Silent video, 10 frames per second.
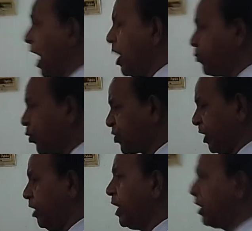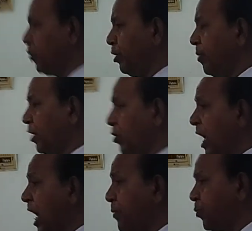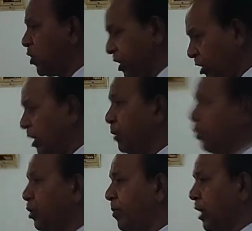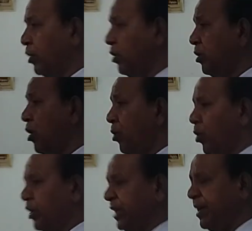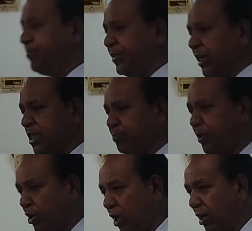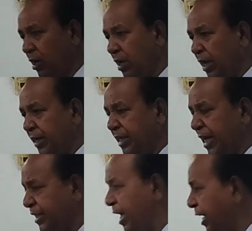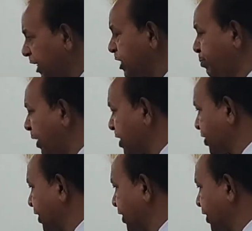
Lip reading: hypocellular bone marrow with empty spicule. There is increased fat